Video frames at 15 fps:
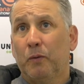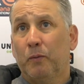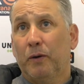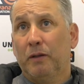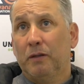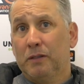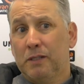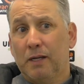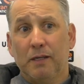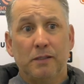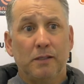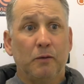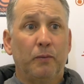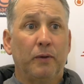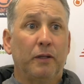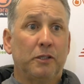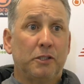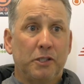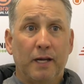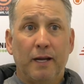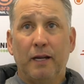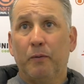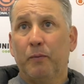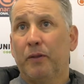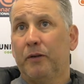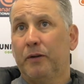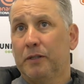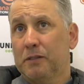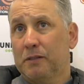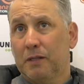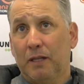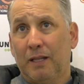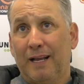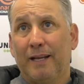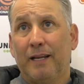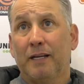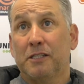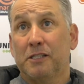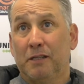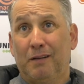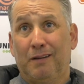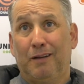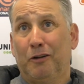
whether it's Daisy, whether it's Charnock, whether it's Lancaster